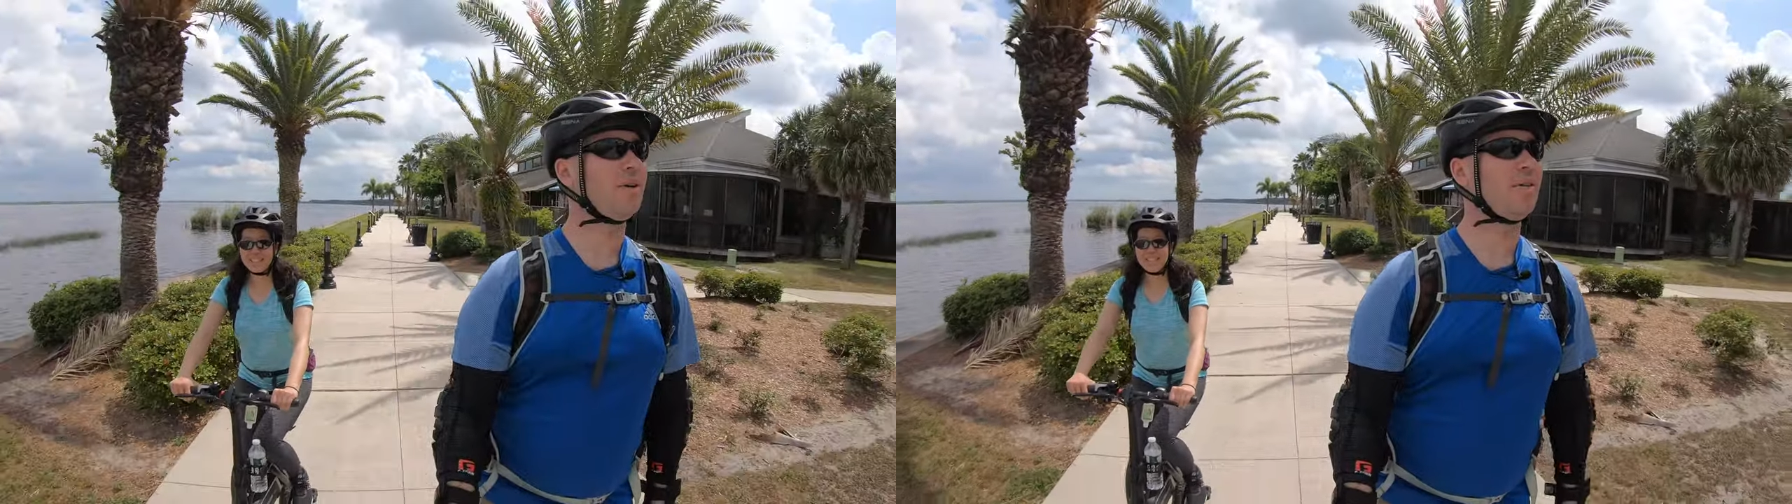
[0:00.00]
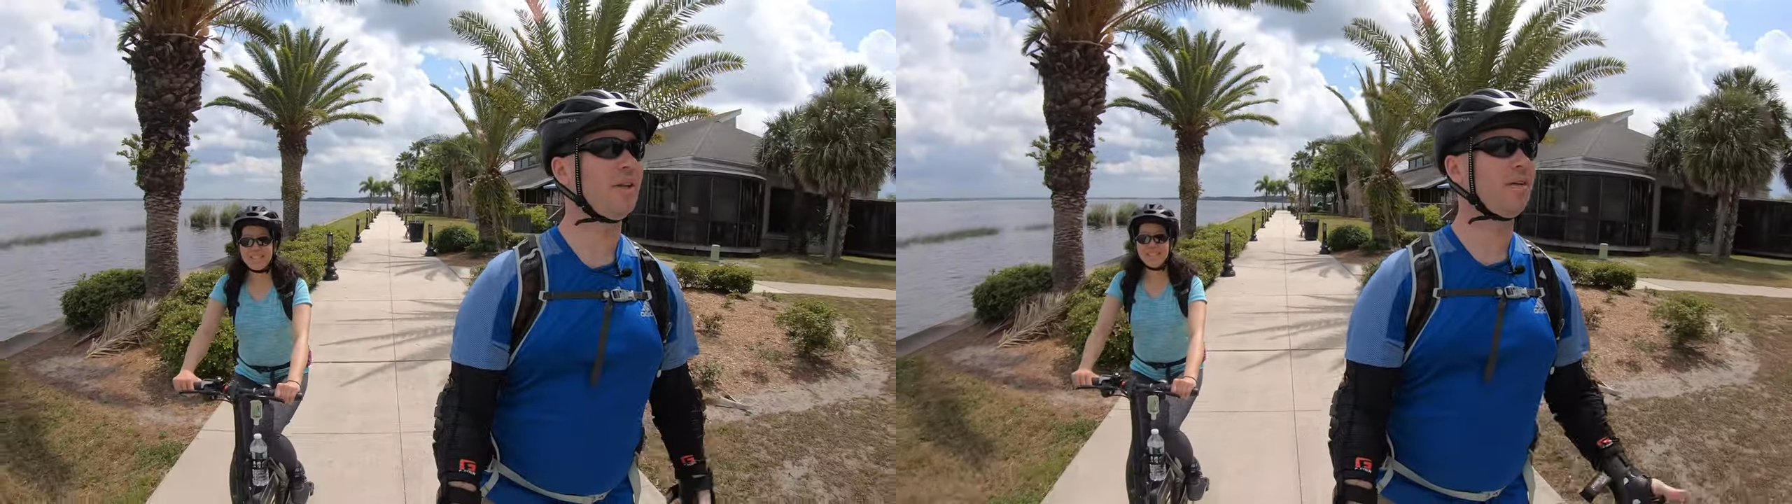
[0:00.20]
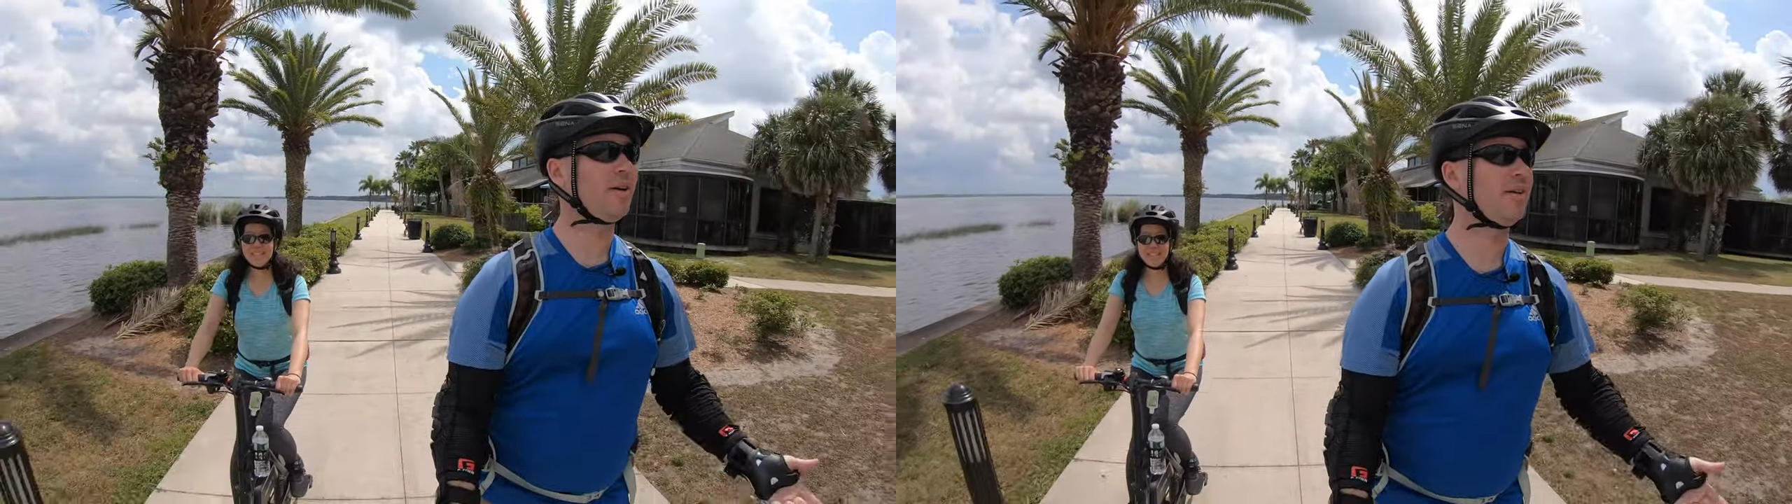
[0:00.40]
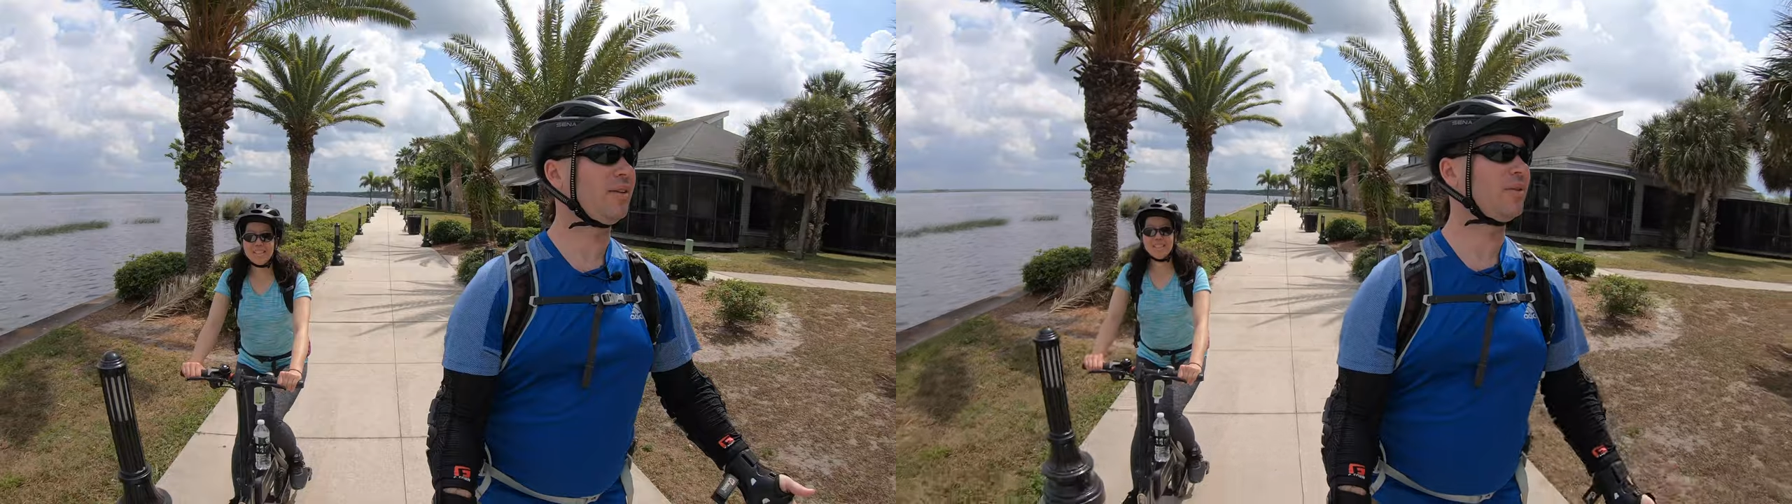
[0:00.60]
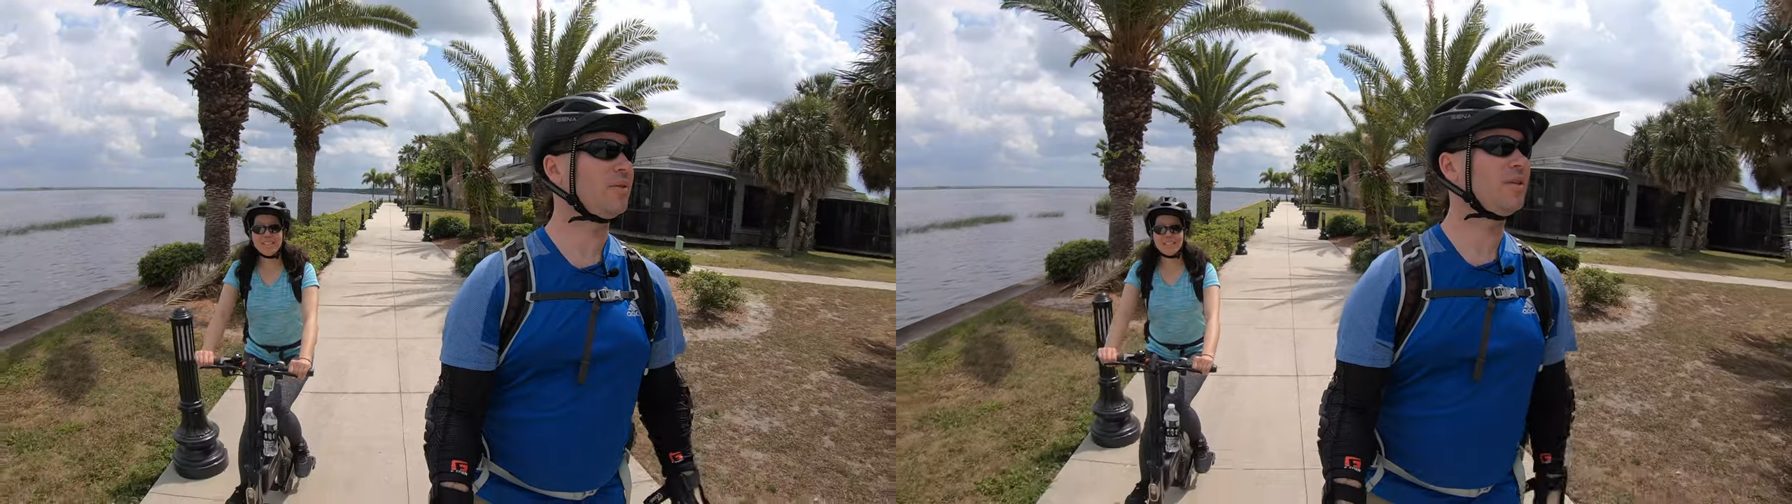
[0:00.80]
Oh, they don't have
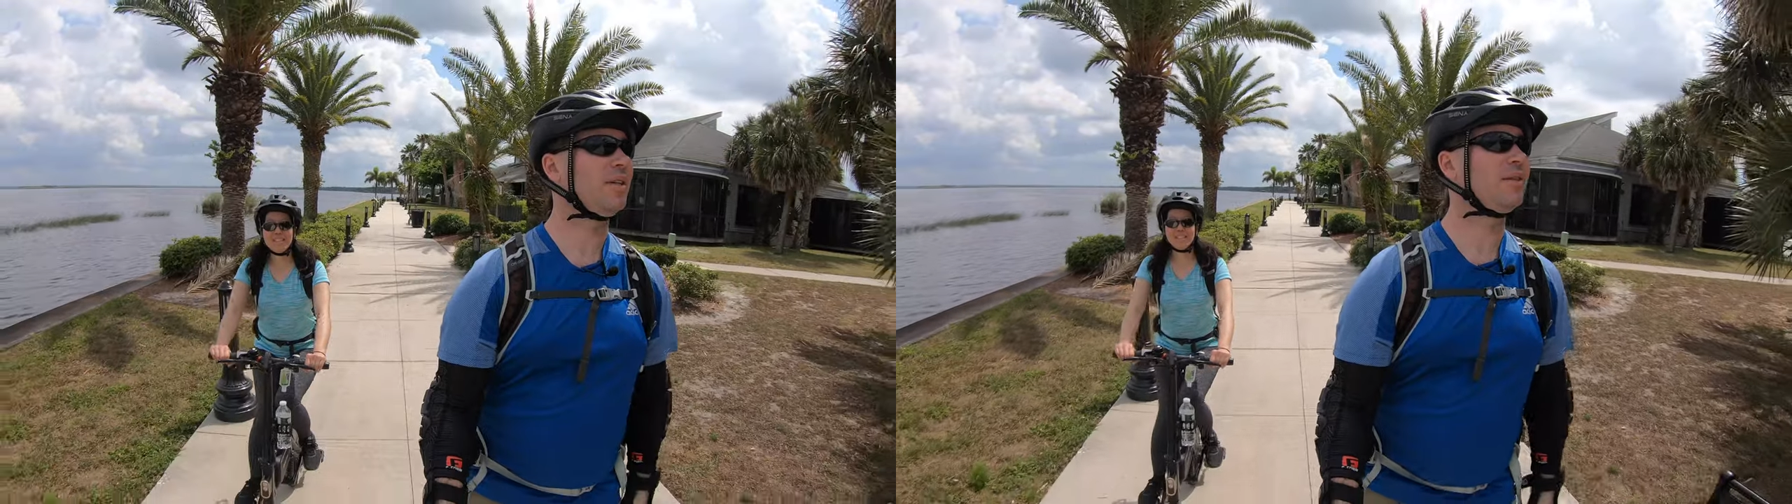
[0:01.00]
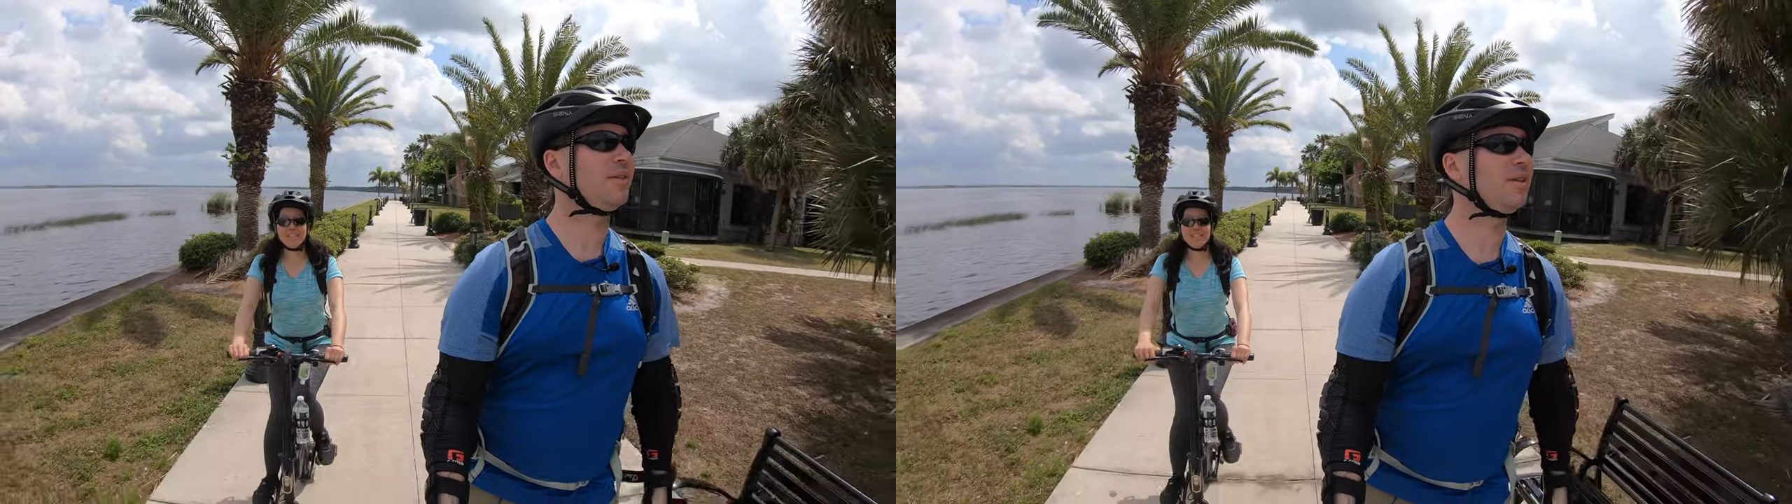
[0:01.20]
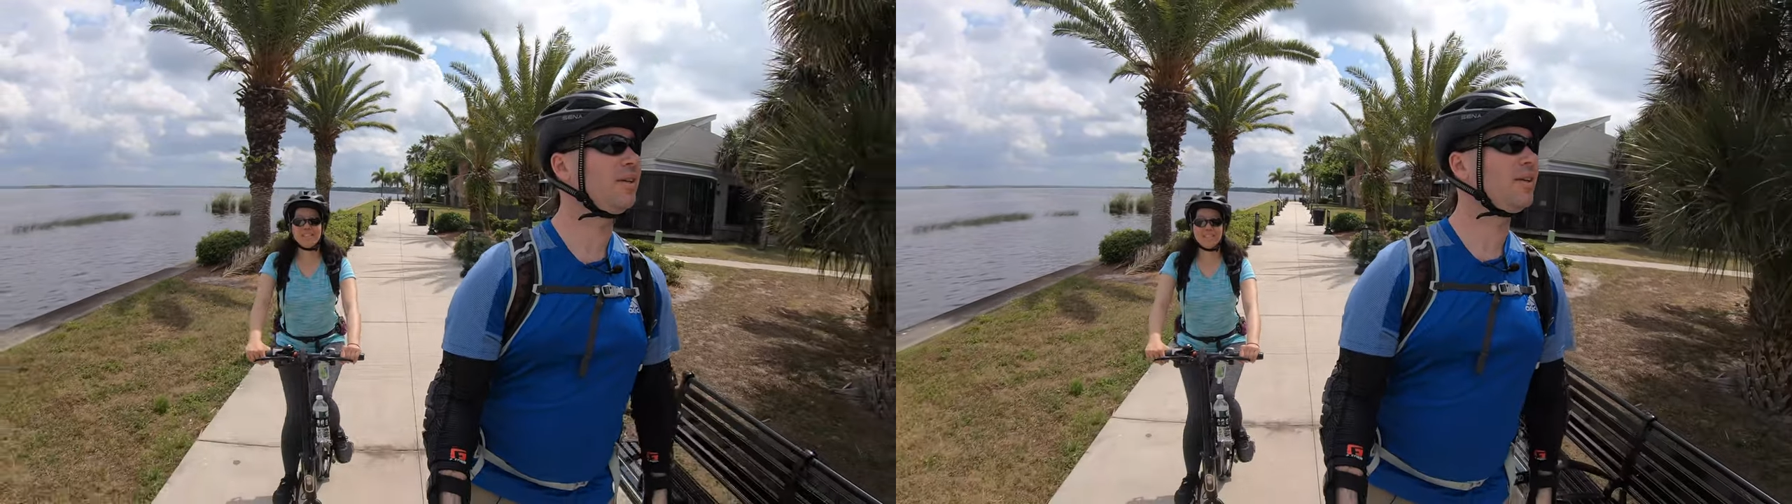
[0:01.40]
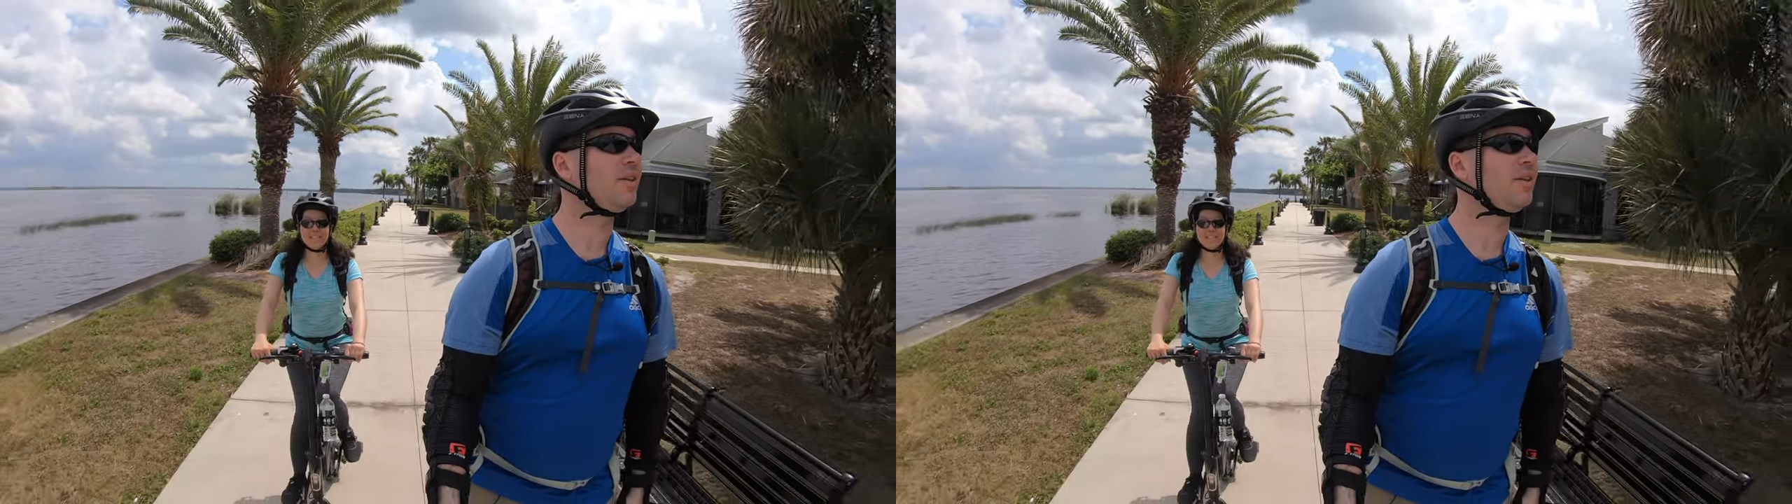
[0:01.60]
outdoor seating really.